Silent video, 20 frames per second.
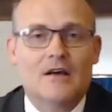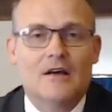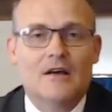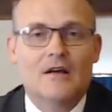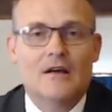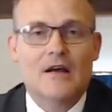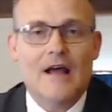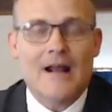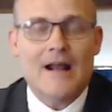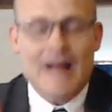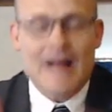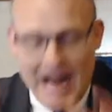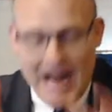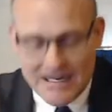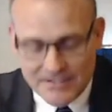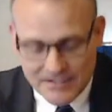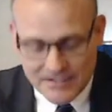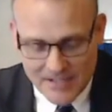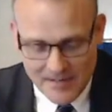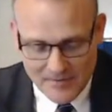and
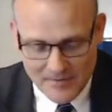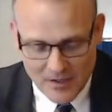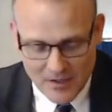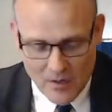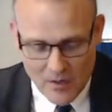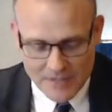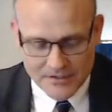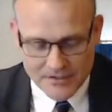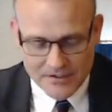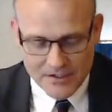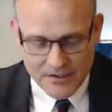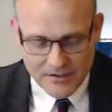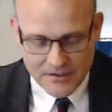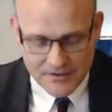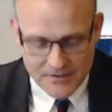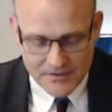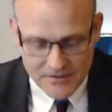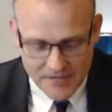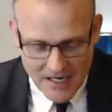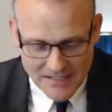asked him the question
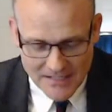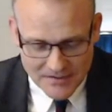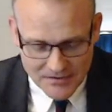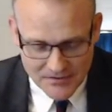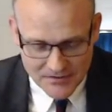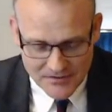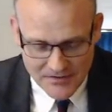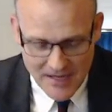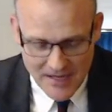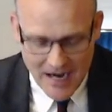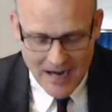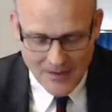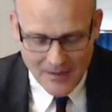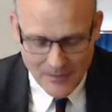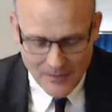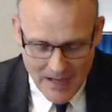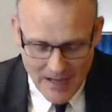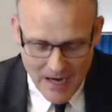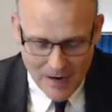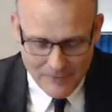Dost not
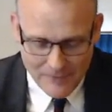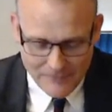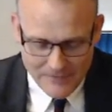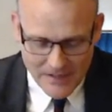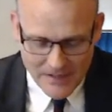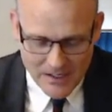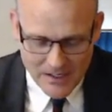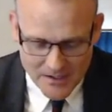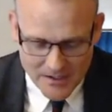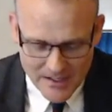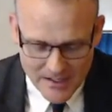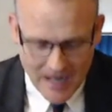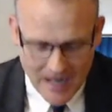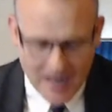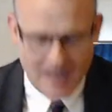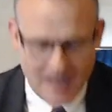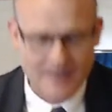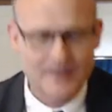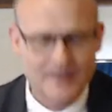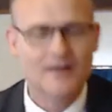thou fear God?